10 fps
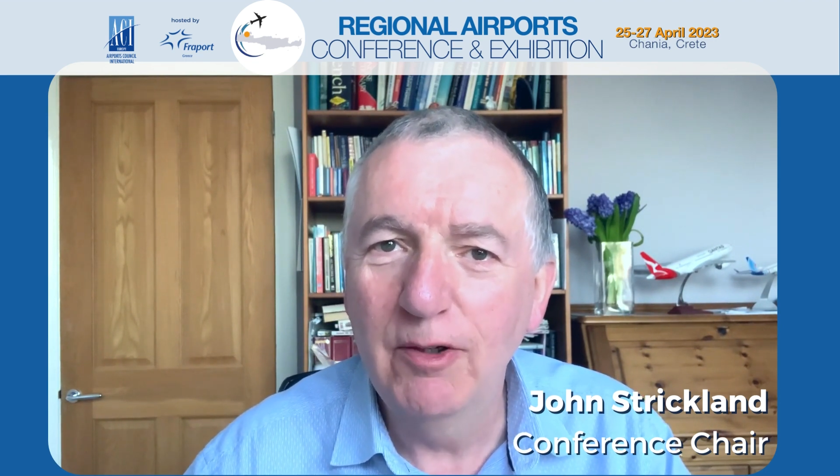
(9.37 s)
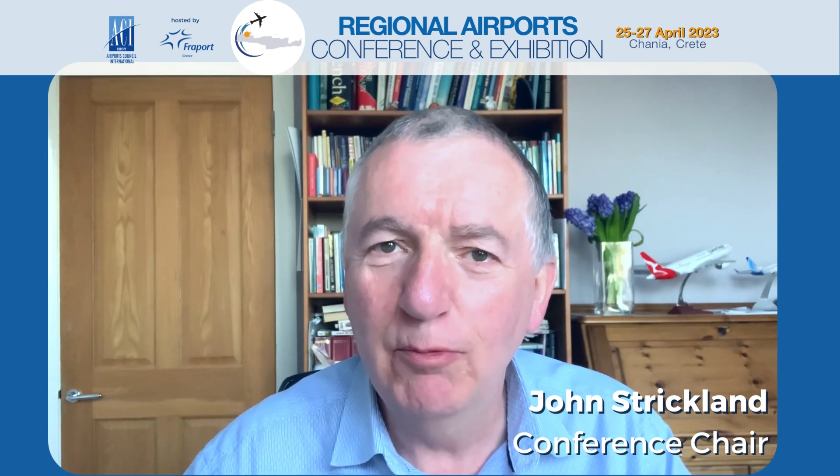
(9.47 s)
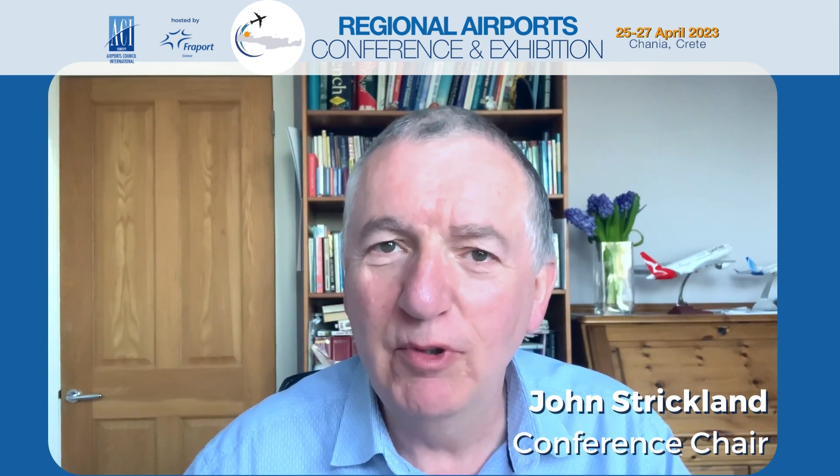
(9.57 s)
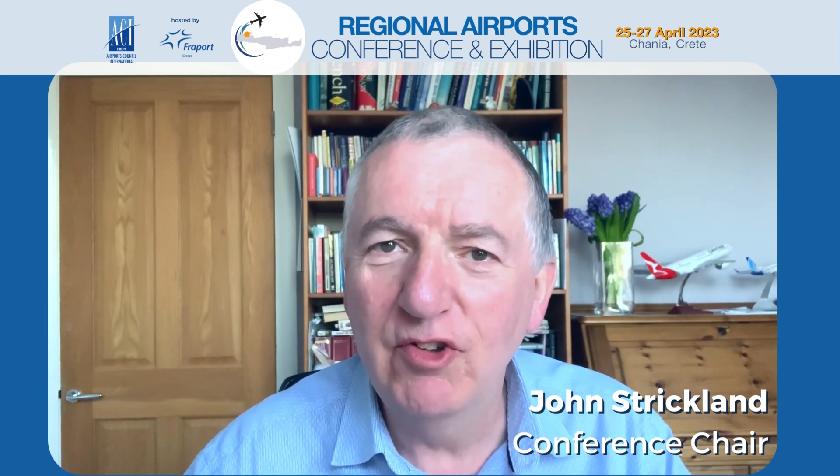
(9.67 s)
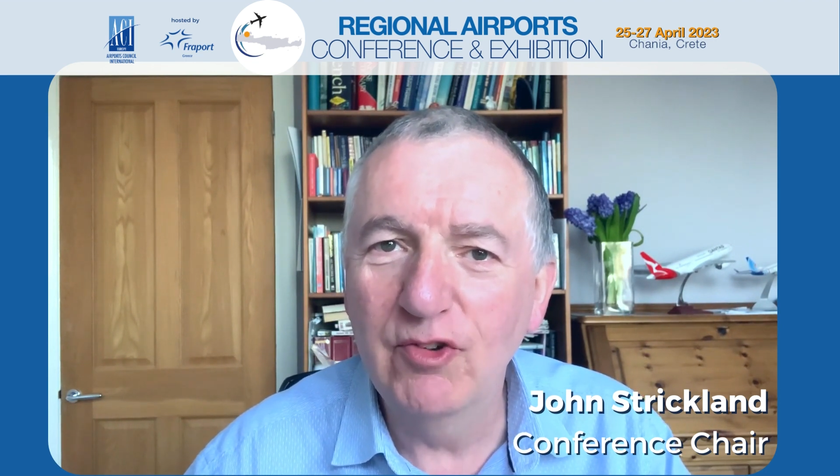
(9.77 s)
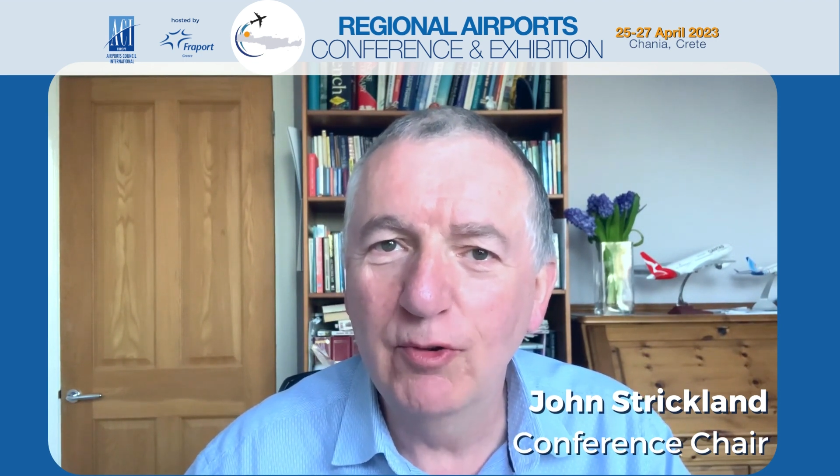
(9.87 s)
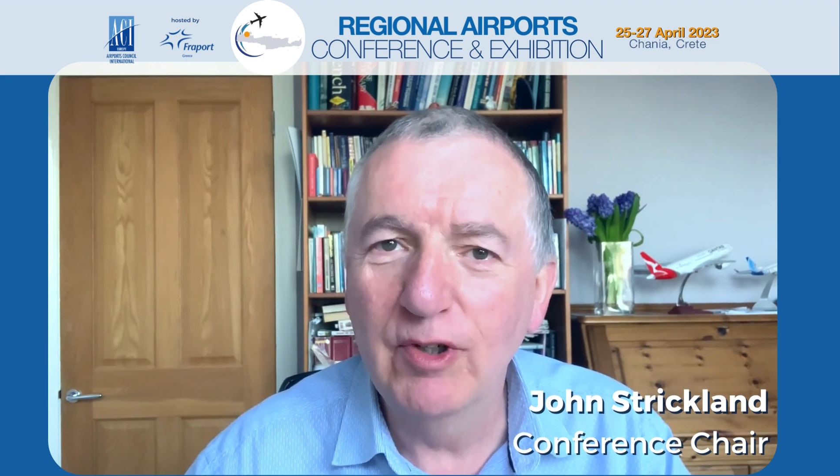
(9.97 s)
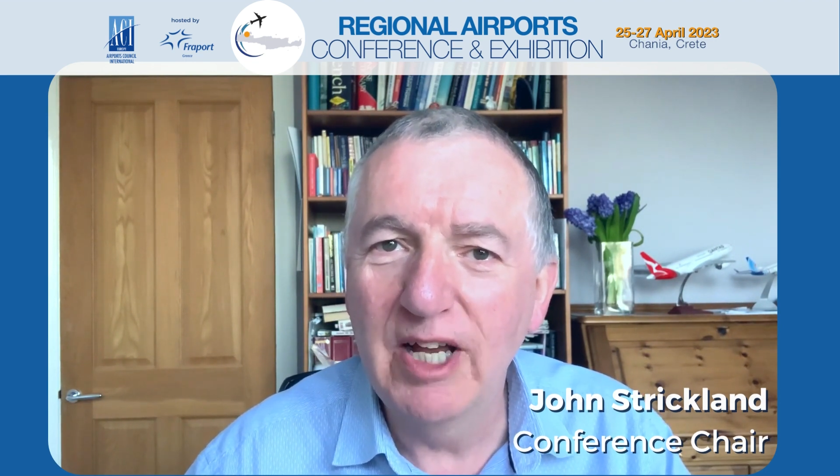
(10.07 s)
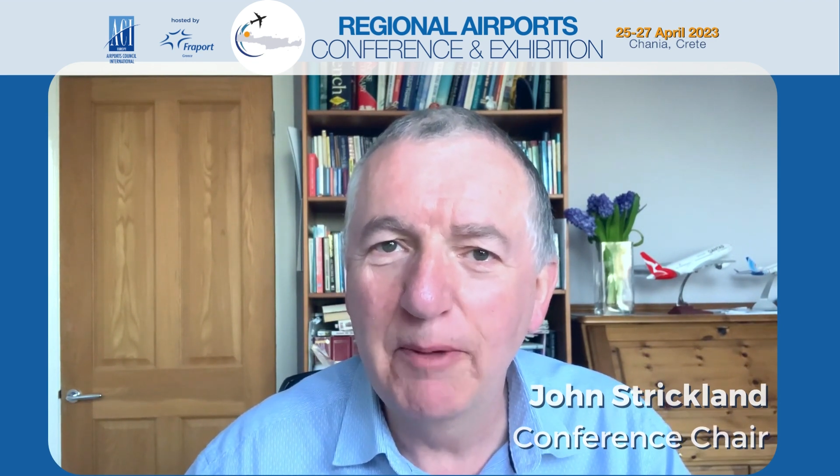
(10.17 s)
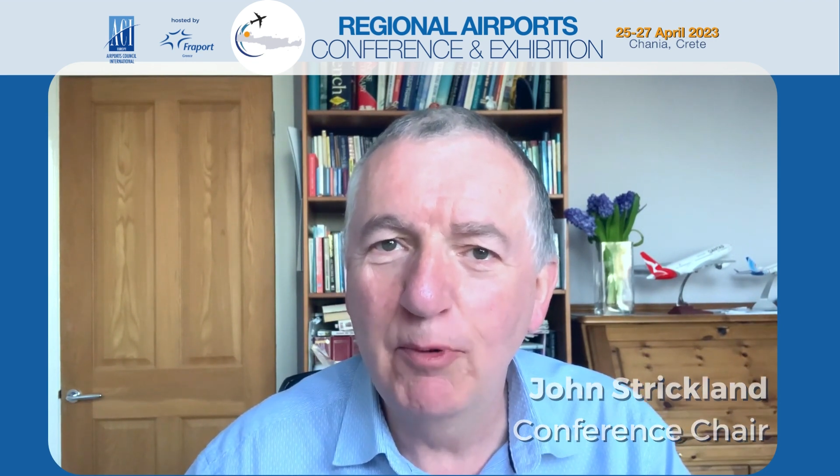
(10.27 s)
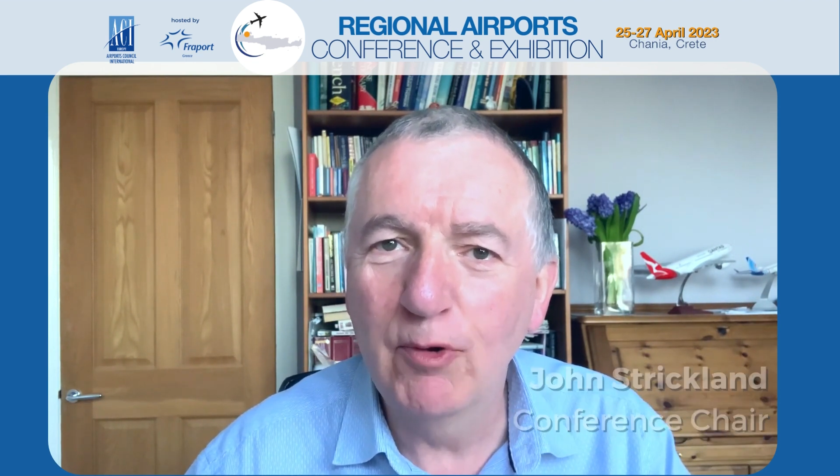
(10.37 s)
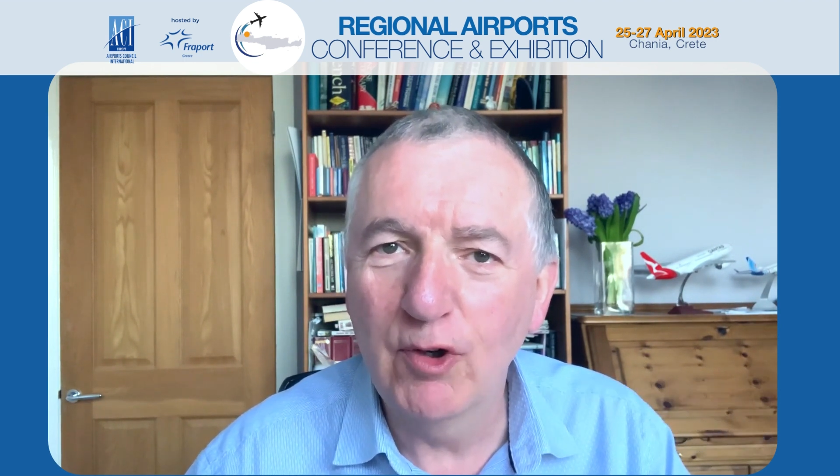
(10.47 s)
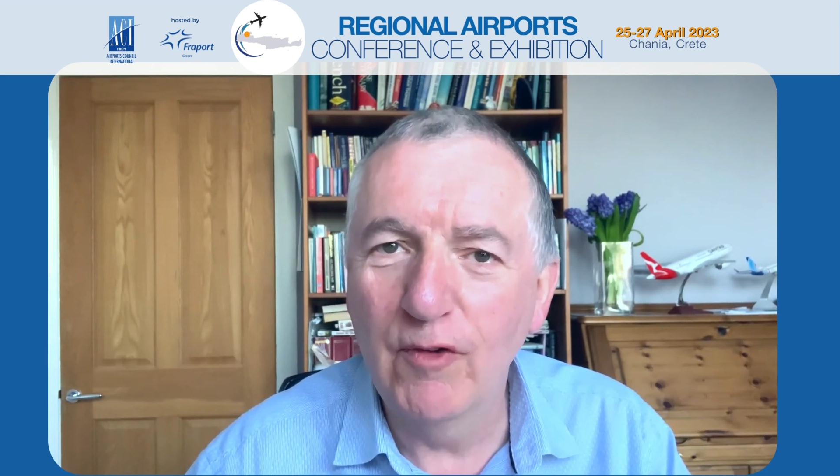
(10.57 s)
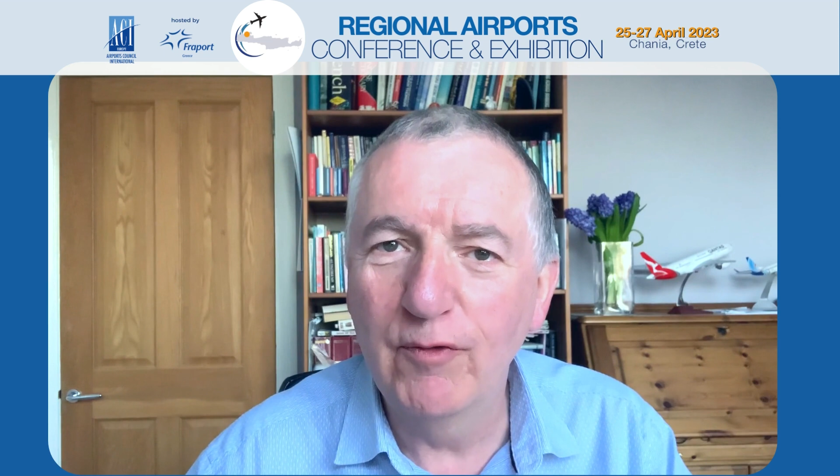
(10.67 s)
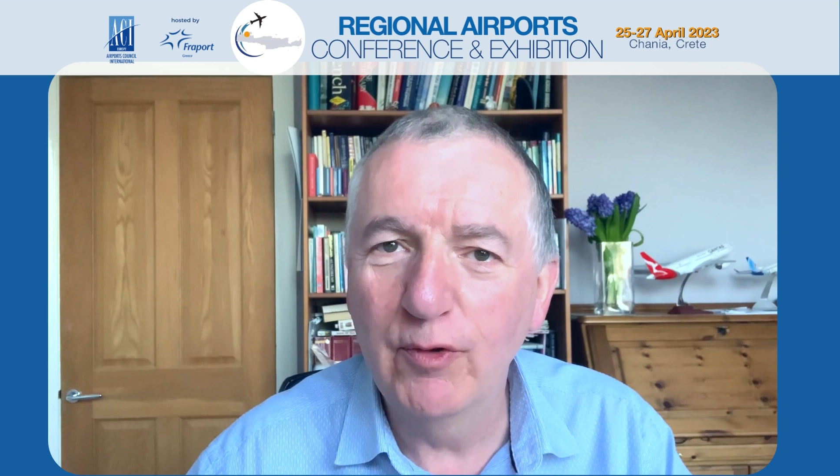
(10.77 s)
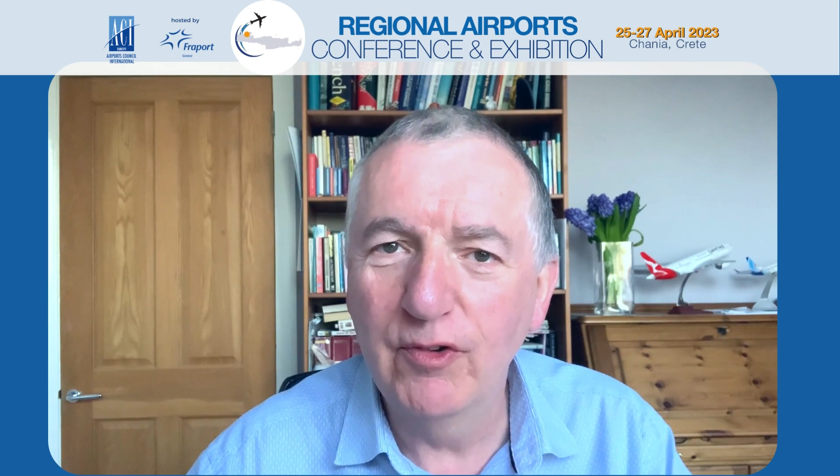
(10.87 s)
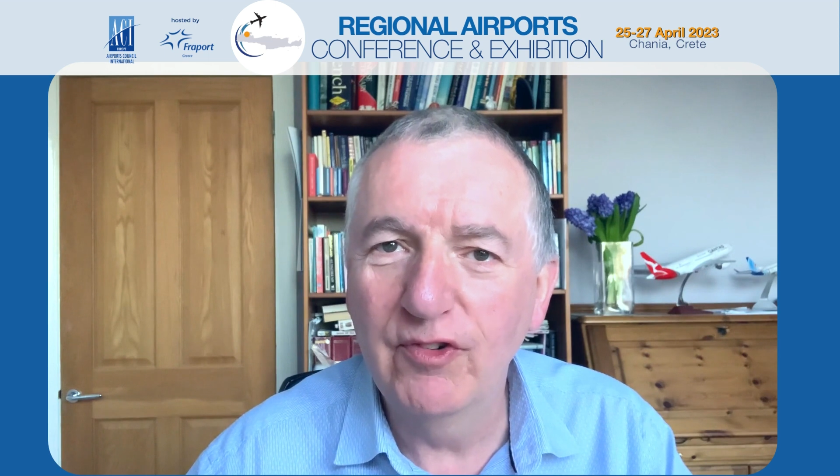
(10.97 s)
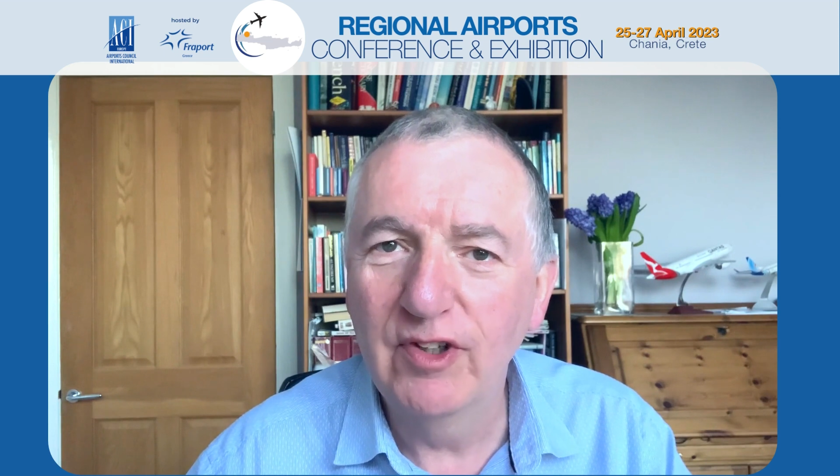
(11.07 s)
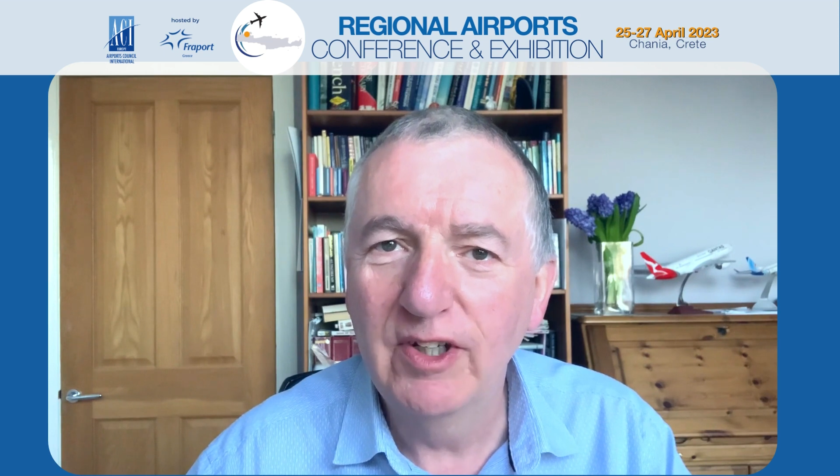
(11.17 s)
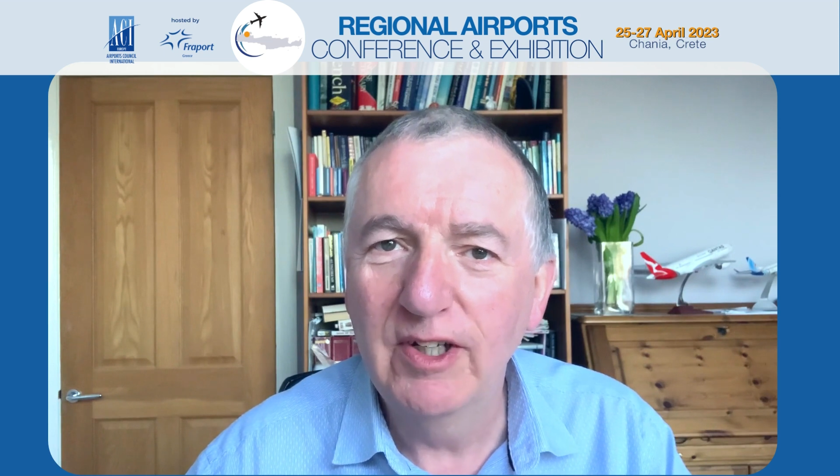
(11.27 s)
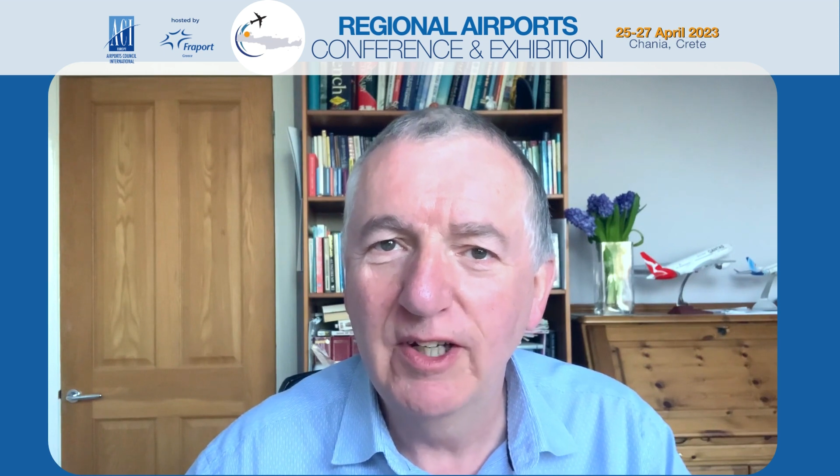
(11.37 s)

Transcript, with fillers: Regional Airport Conference